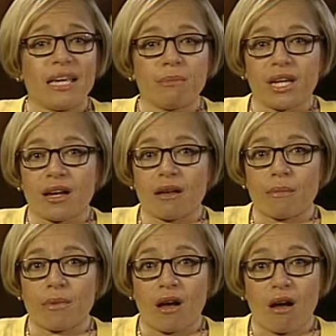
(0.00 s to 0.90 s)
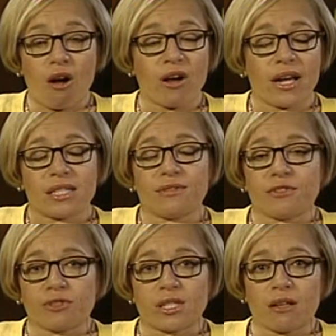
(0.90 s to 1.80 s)
They can become all
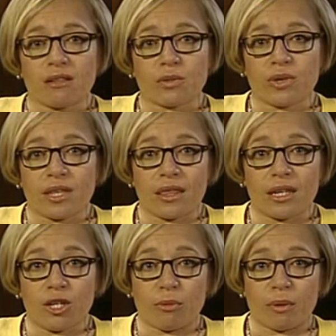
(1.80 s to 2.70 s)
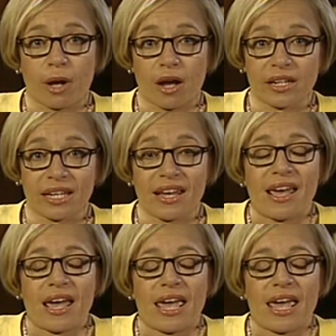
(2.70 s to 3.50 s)
kinds of different cells within the human body.